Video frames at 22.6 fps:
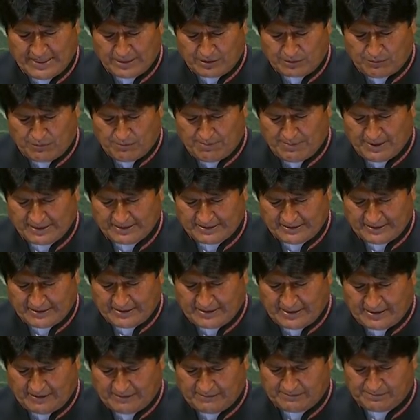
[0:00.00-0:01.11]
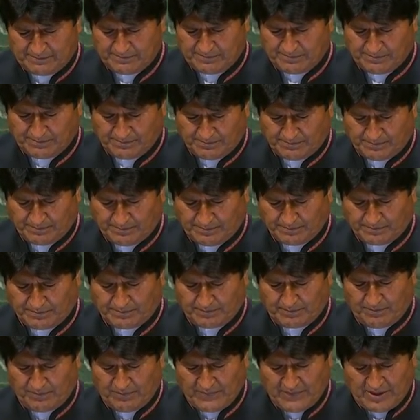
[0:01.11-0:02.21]
access for us to the
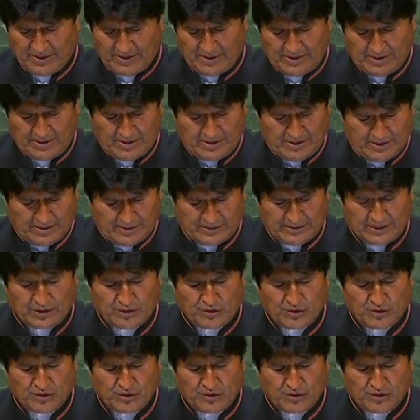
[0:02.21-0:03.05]
Pacific Ocean.